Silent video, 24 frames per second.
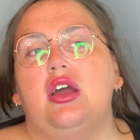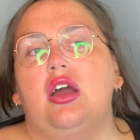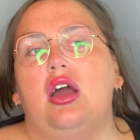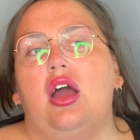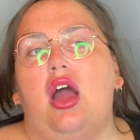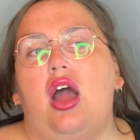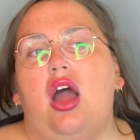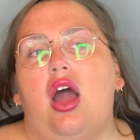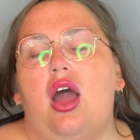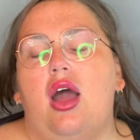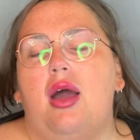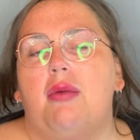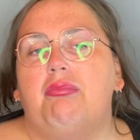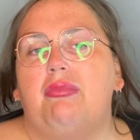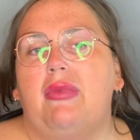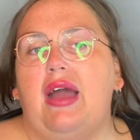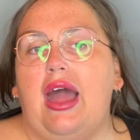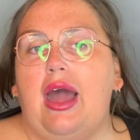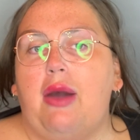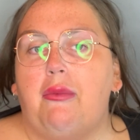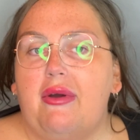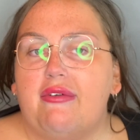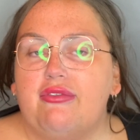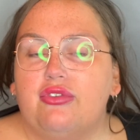
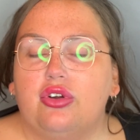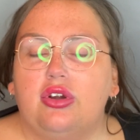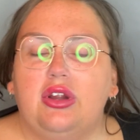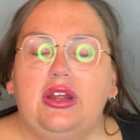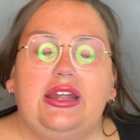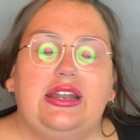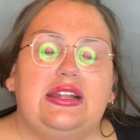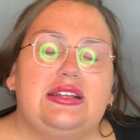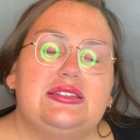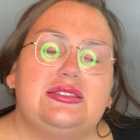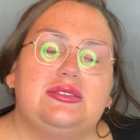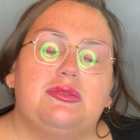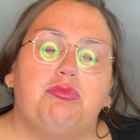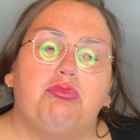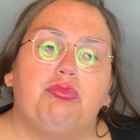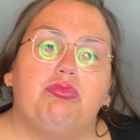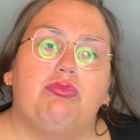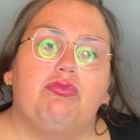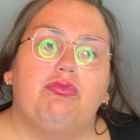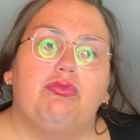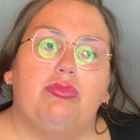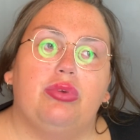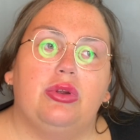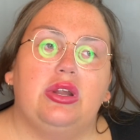However, it is
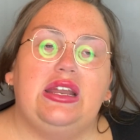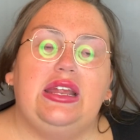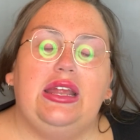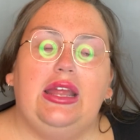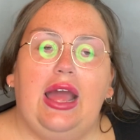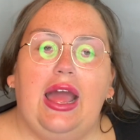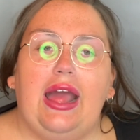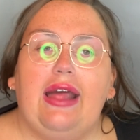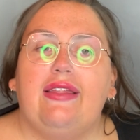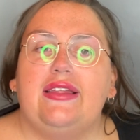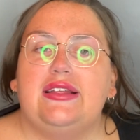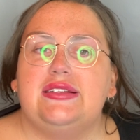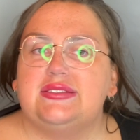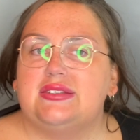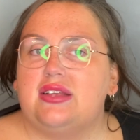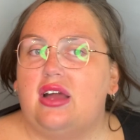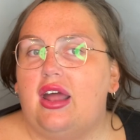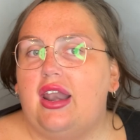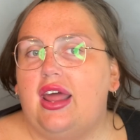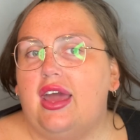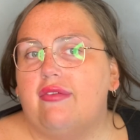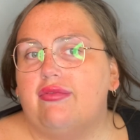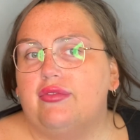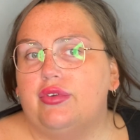pretty highly
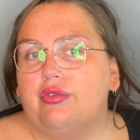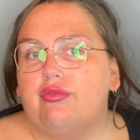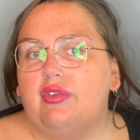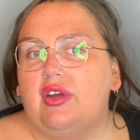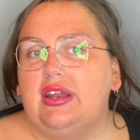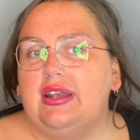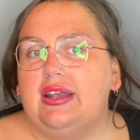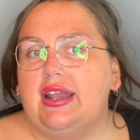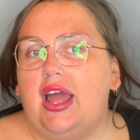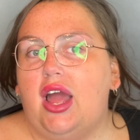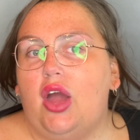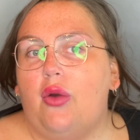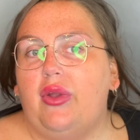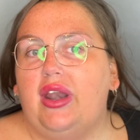sought after right now,